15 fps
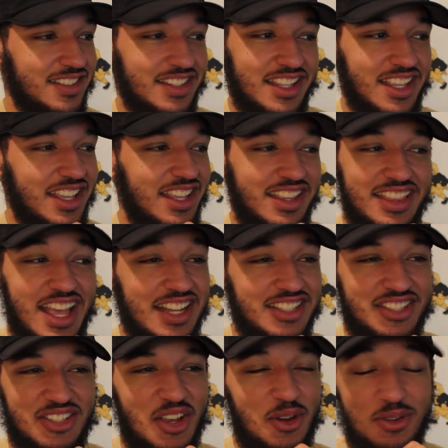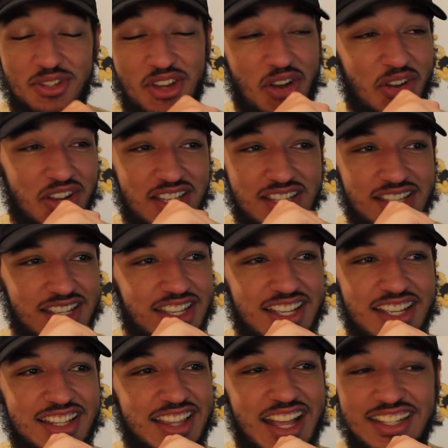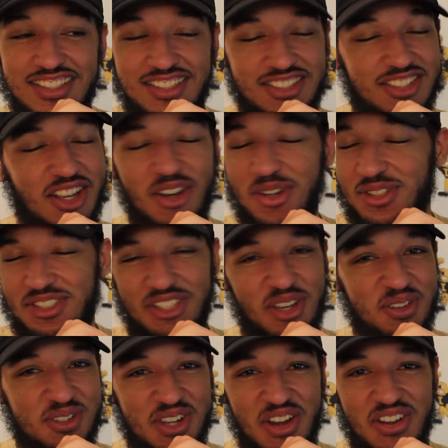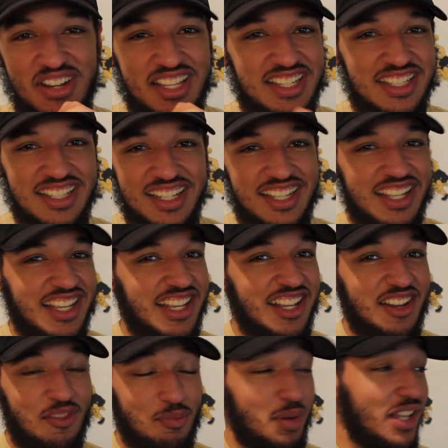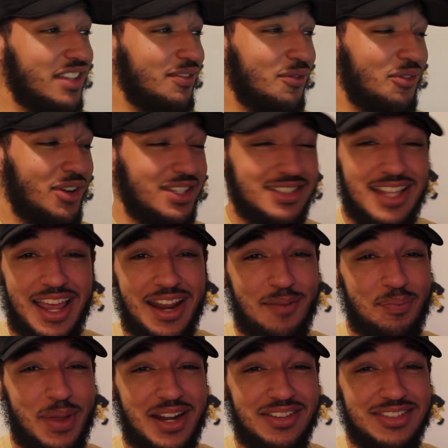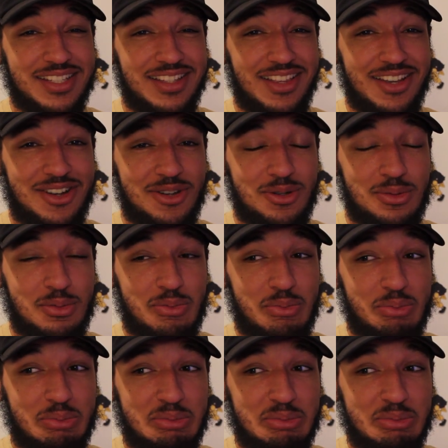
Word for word: ridiculous. That's so dirty. That's so, so dirty. But was that a penalty, though?